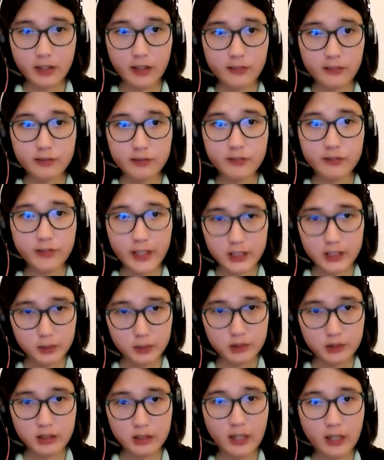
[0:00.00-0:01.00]
from
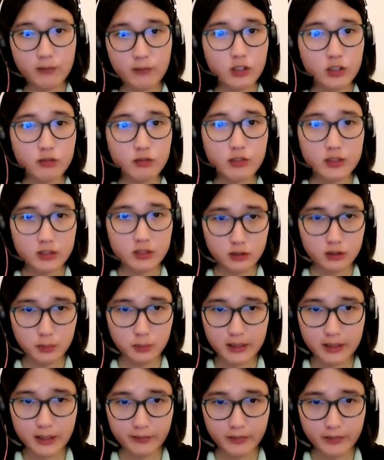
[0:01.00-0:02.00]
Facebook on what was, should be
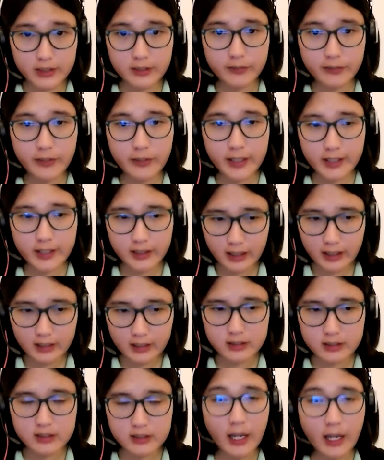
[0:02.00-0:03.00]
done with the fake
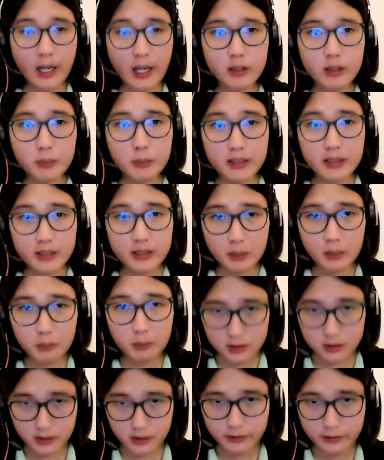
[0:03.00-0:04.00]
accounts. I repeatedly
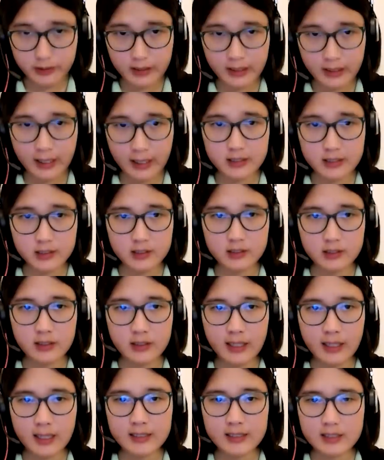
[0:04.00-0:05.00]
pushed for an answer.
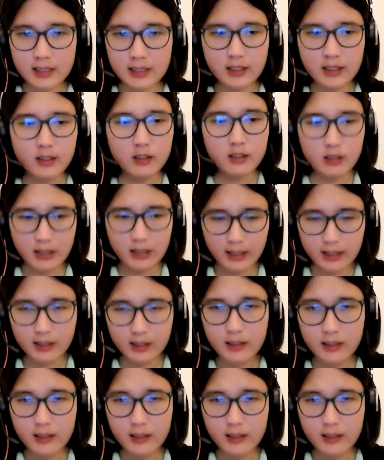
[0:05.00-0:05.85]
I said, okay,